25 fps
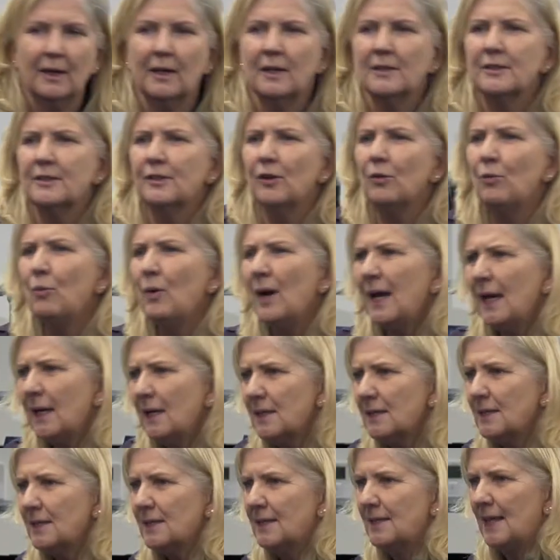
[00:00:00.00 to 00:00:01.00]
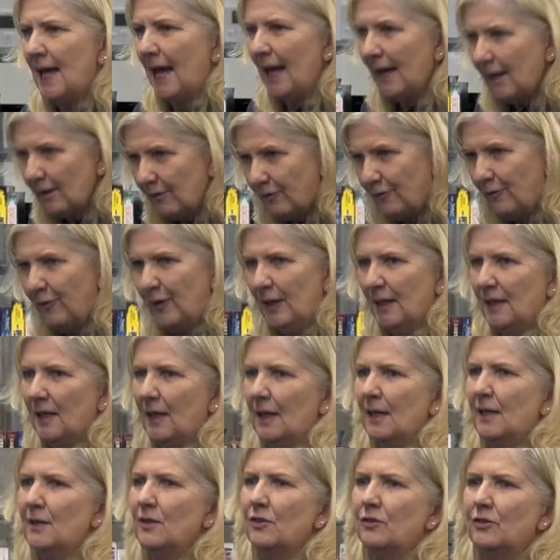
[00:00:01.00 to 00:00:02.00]
So where does that fit
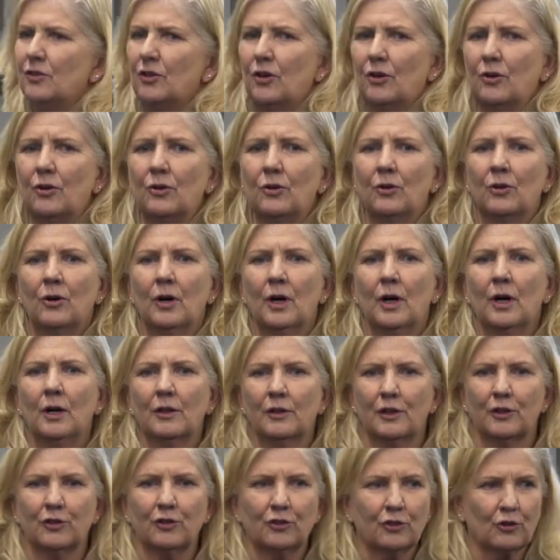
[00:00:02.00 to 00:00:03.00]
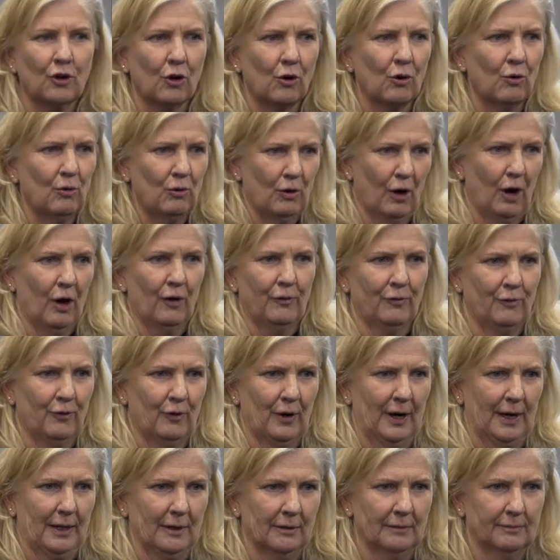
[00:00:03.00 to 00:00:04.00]
into the school
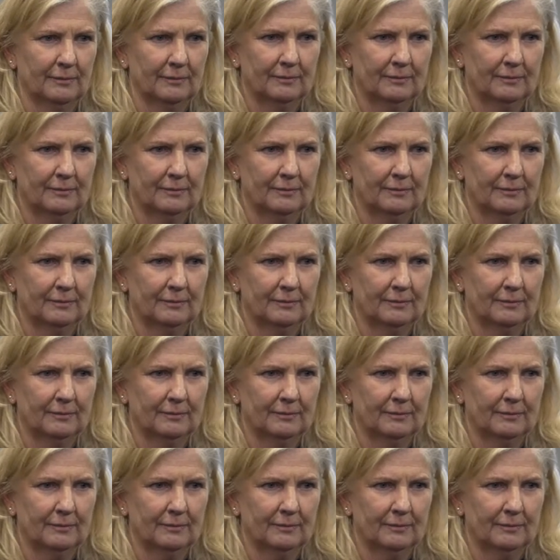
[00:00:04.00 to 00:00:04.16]
offering.